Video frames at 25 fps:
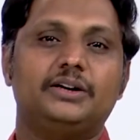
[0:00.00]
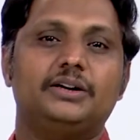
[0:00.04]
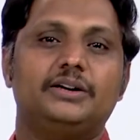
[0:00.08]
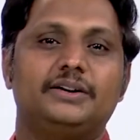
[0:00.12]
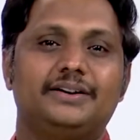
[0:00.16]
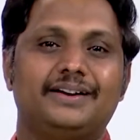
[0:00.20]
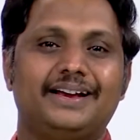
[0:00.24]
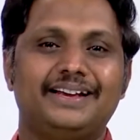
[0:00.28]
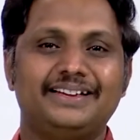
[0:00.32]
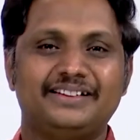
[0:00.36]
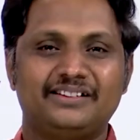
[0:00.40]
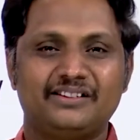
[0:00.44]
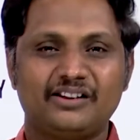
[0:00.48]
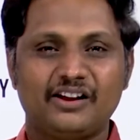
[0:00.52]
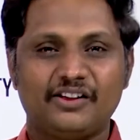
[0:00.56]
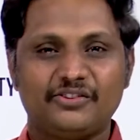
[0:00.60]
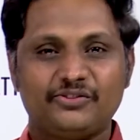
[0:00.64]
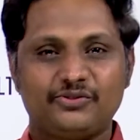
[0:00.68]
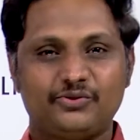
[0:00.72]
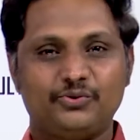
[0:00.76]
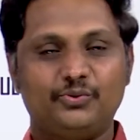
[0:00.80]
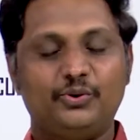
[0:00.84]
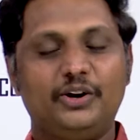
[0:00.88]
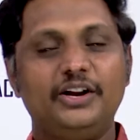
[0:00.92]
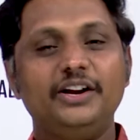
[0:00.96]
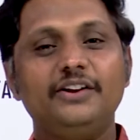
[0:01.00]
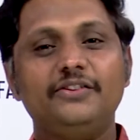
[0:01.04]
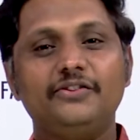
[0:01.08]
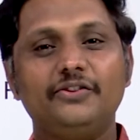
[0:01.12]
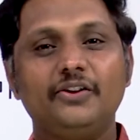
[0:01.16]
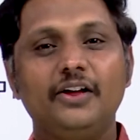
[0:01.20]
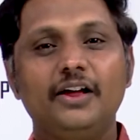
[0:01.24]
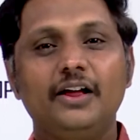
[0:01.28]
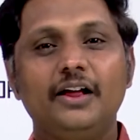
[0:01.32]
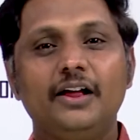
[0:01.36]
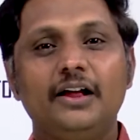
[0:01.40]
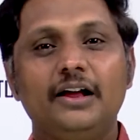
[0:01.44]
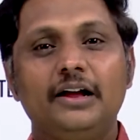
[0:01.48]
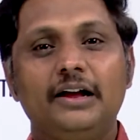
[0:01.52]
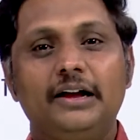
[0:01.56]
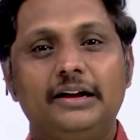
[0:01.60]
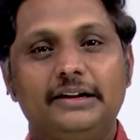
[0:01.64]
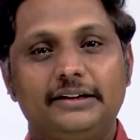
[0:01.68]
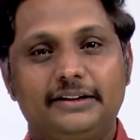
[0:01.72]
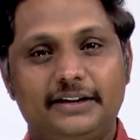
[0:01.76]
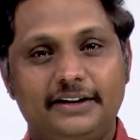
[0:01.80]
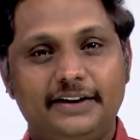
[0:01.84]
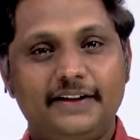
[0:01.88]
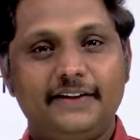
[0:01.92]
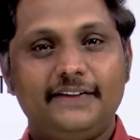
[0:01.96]
9th class students.
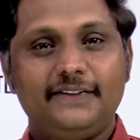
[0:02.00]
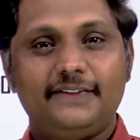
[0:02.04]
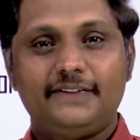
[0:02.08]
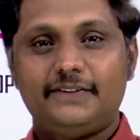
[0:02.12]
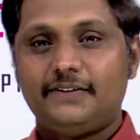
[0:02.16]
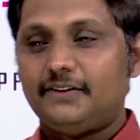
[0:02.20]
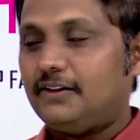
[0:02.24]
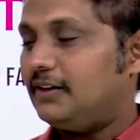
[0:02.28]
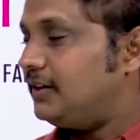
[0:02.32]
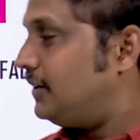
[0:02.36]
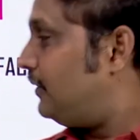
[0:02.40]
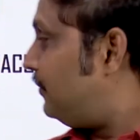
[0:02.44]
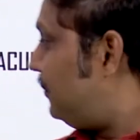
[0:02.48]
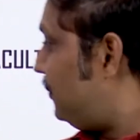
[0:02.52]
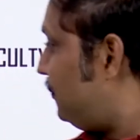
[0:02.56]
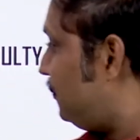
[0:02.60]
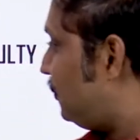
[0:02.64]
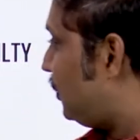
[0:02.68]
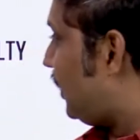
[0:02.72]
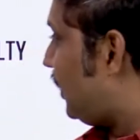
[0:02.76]
That is, we would